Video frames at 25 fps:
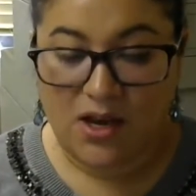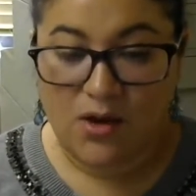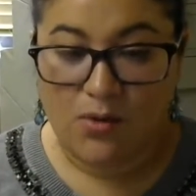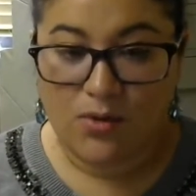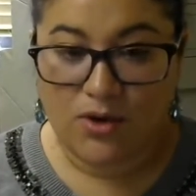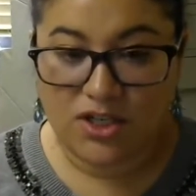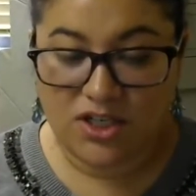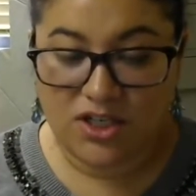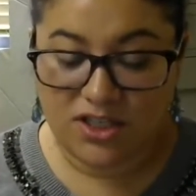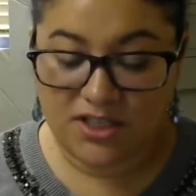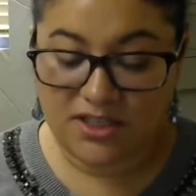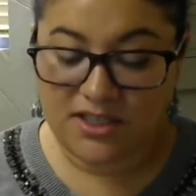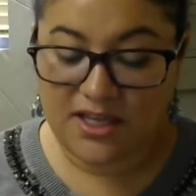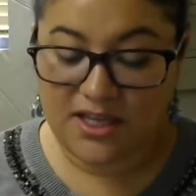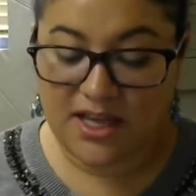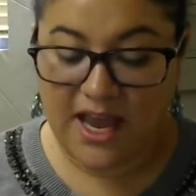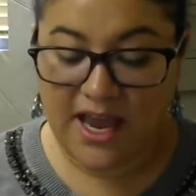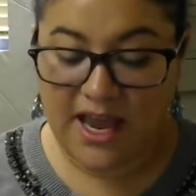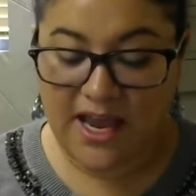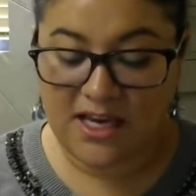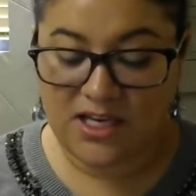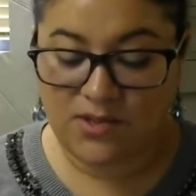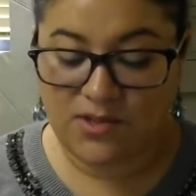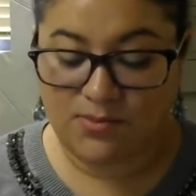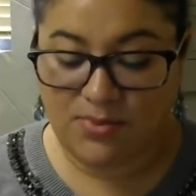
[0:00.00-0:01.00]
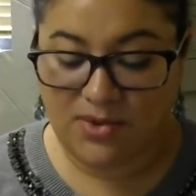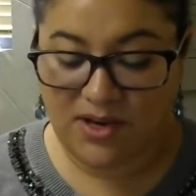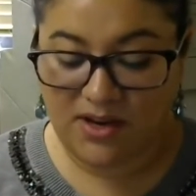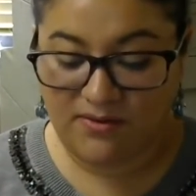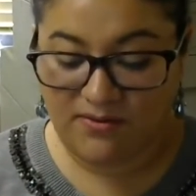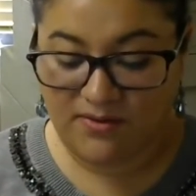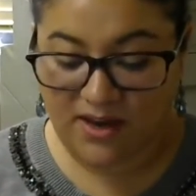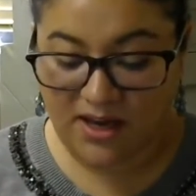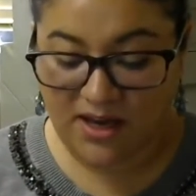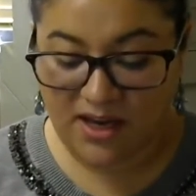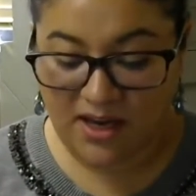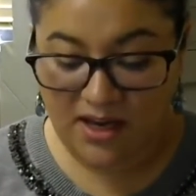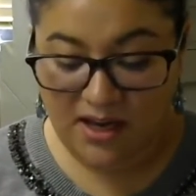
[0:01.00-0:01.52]
which is the
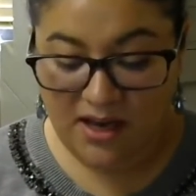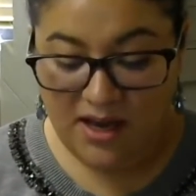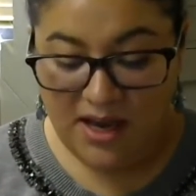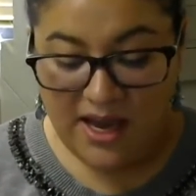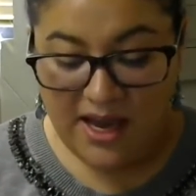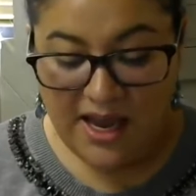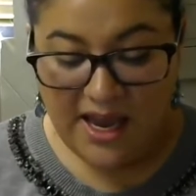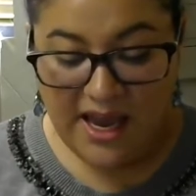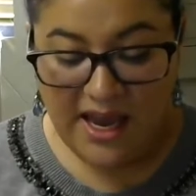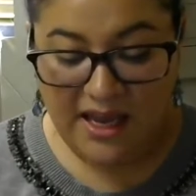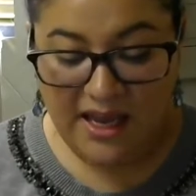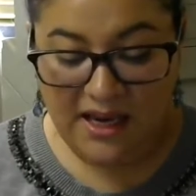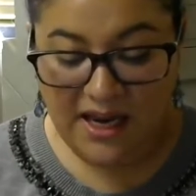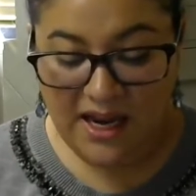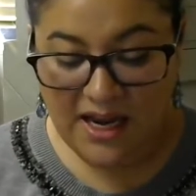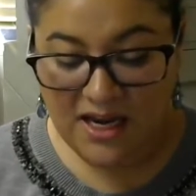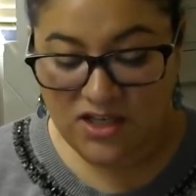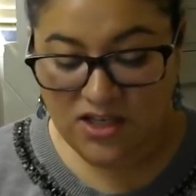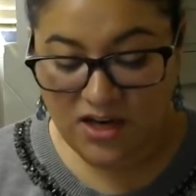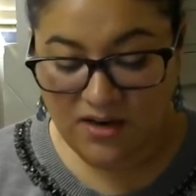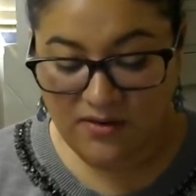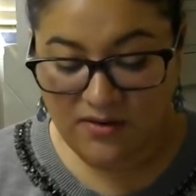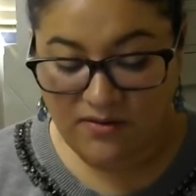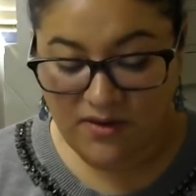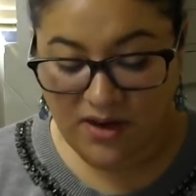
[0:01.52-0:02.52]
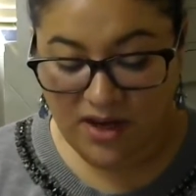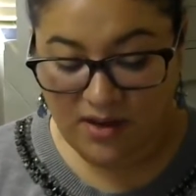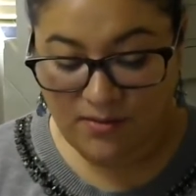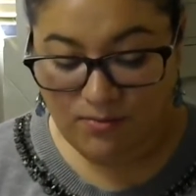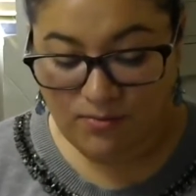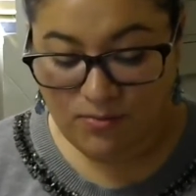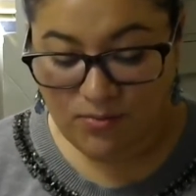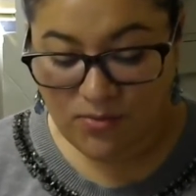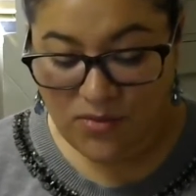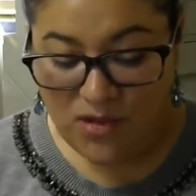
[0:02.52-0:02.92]
HBV, and HIV.